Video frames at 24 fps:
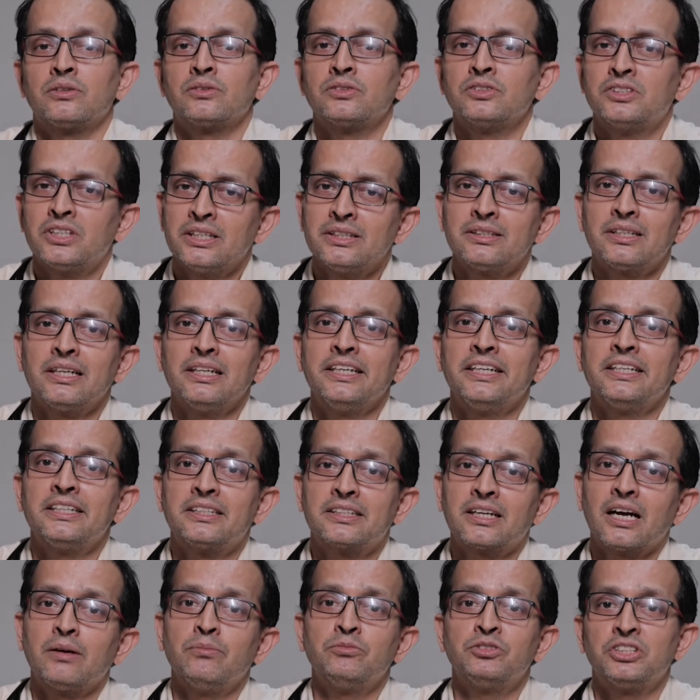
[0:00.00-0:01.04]
generally it
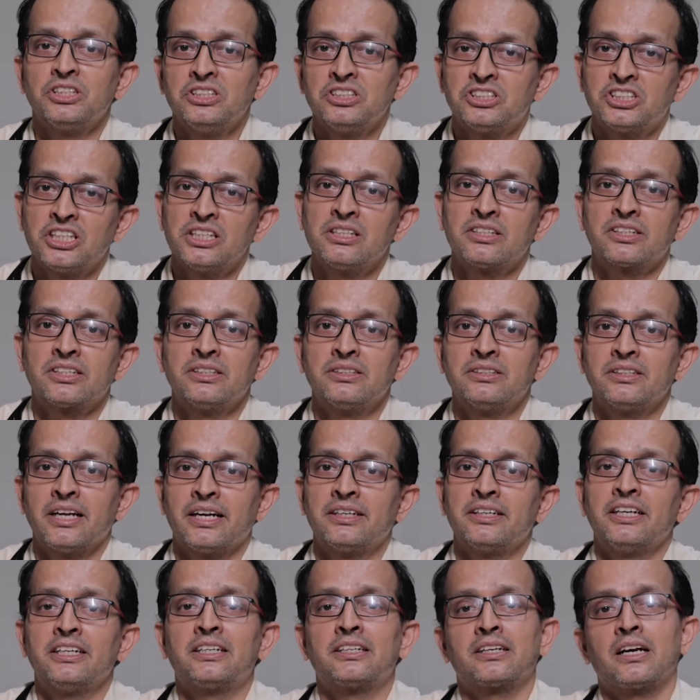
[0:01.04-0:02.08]
comes in children
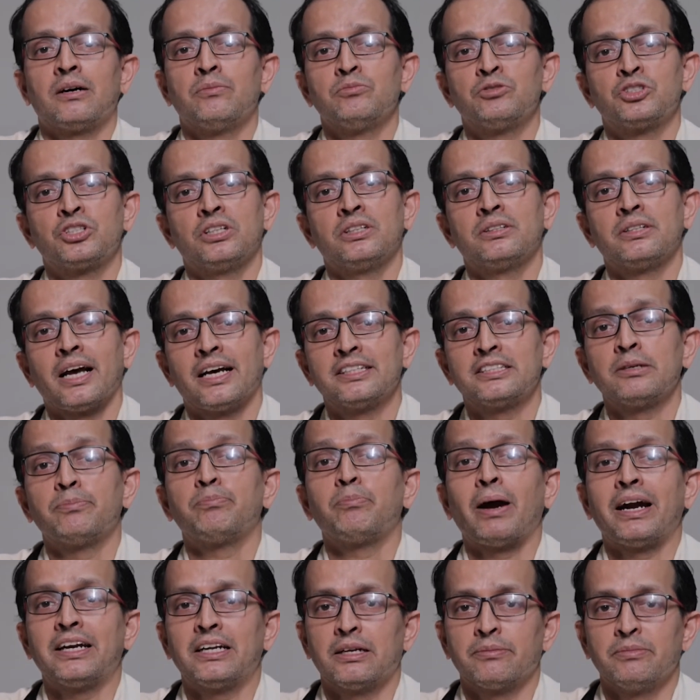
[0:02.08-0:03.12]
and it comes in as a
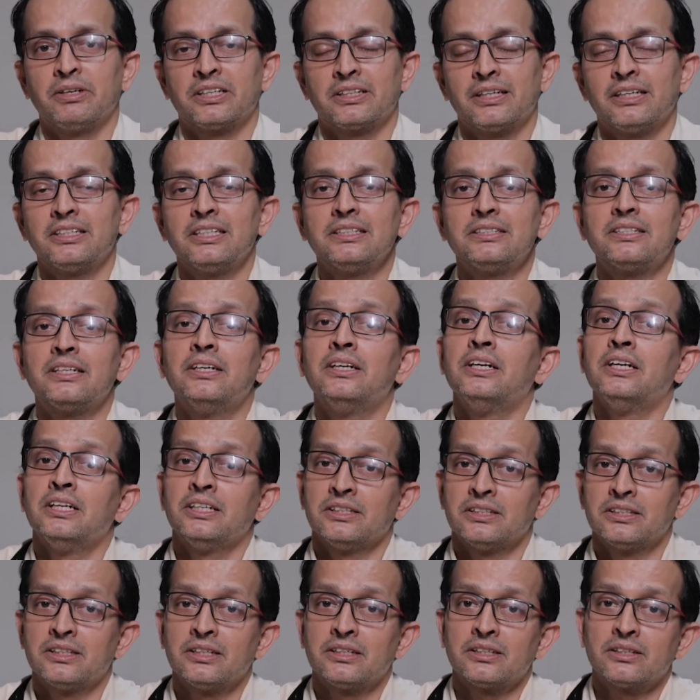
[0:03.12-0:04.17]
pandemic, that is
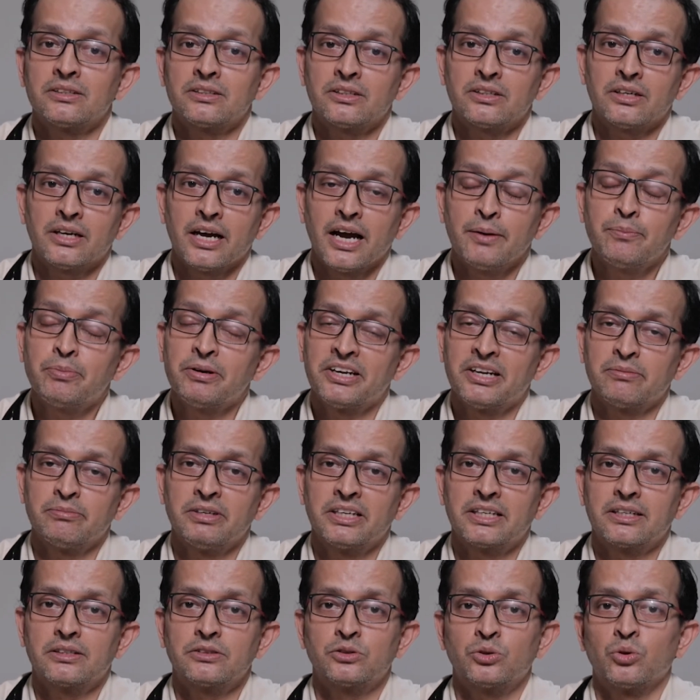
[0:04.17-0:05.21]
the
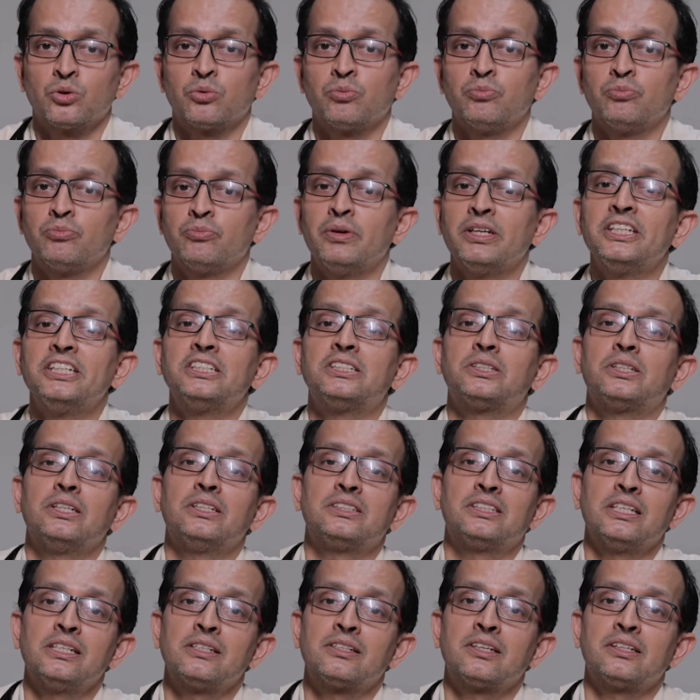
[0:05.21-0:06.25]
epidemic. So many
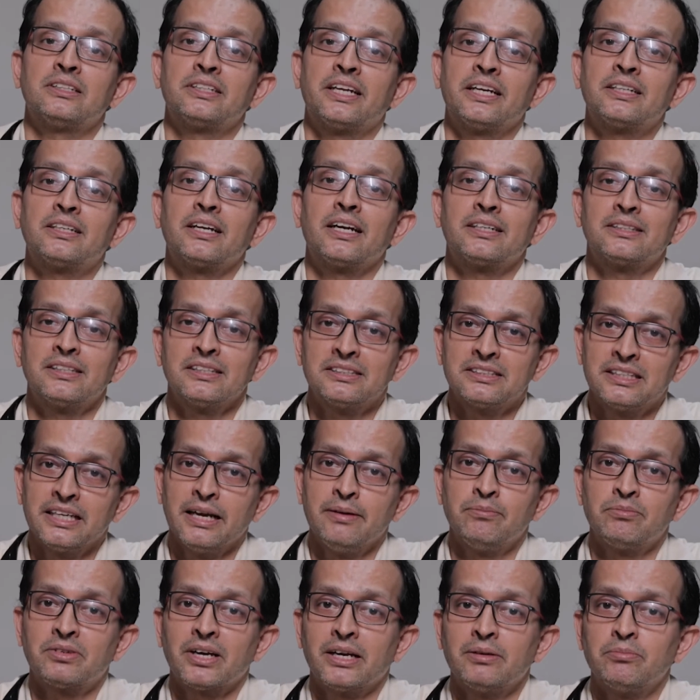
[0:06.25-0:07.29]
children get at the
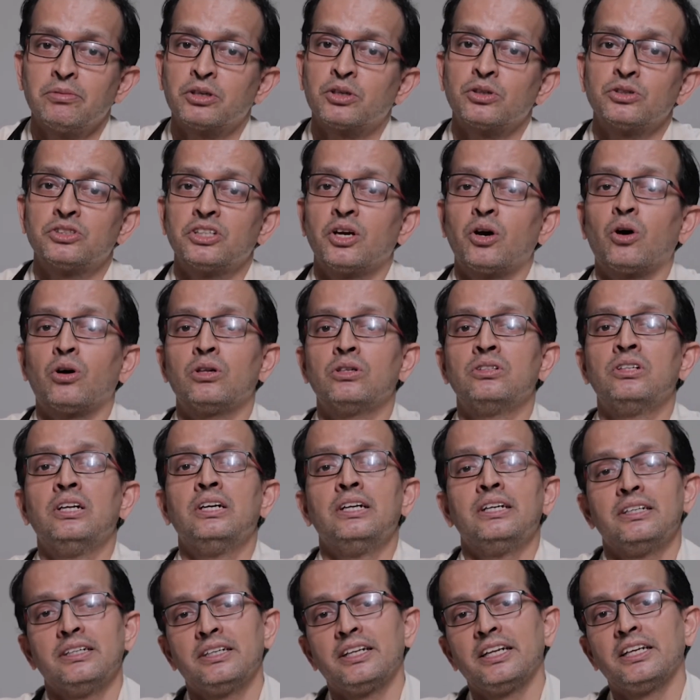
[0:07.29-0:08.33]
same time because they all
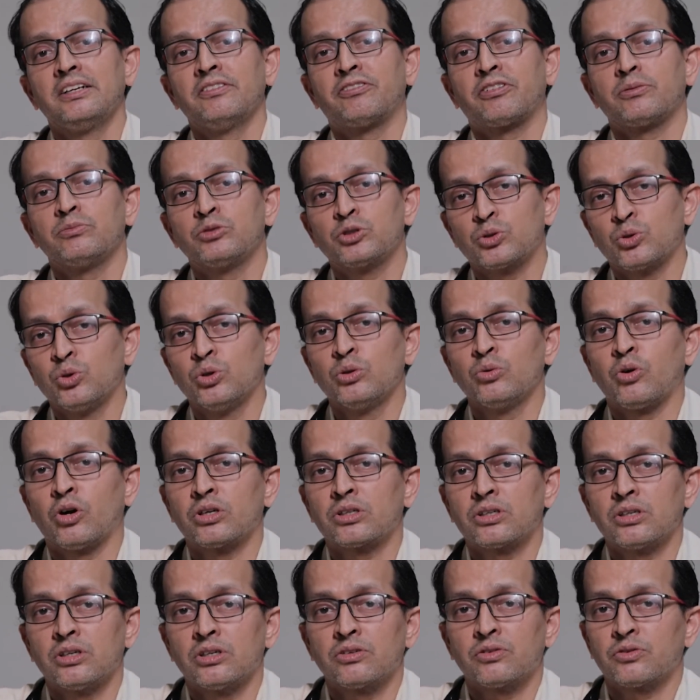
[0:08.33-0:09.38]
drink from school
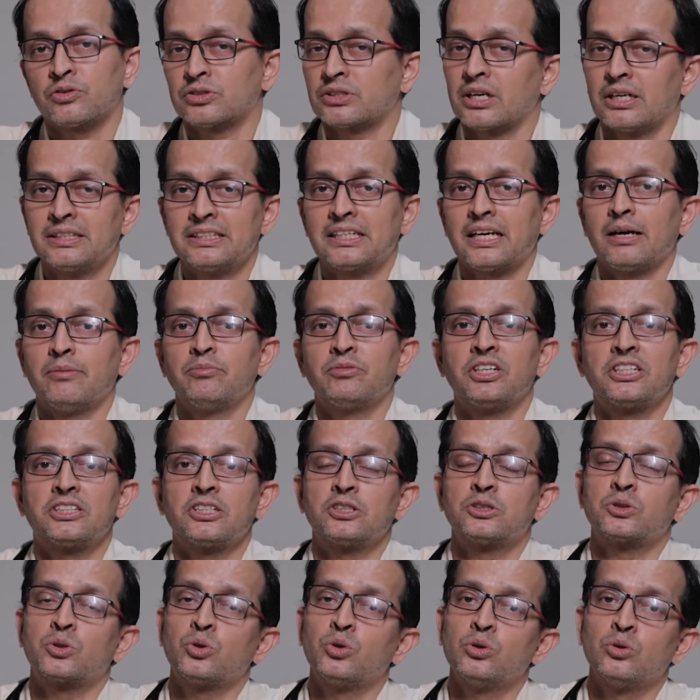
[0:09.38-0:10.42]
water, contaminated
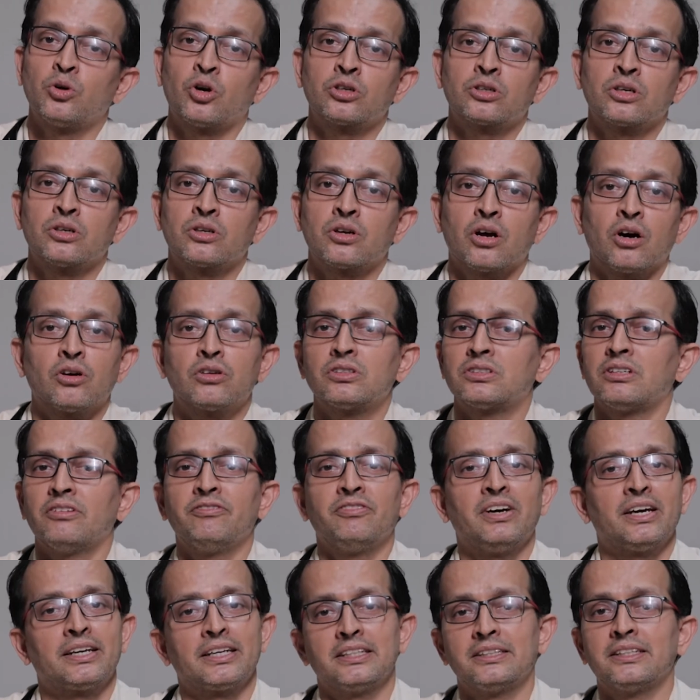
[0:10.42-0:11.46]
school water or
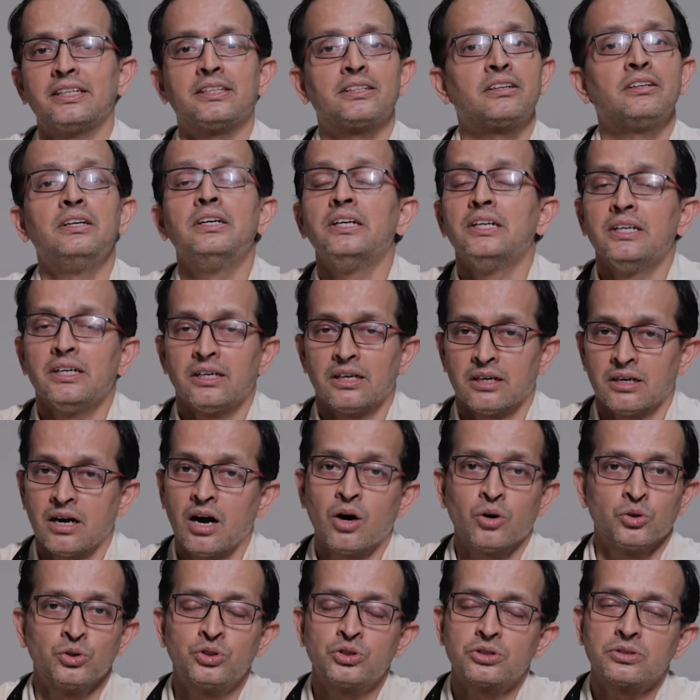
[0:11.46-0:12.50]
somewhere in their
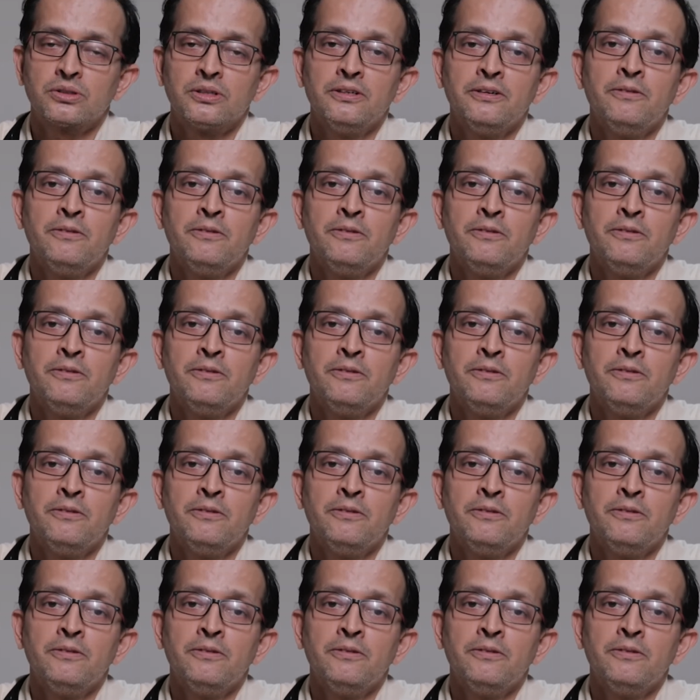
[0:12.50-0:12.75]
house.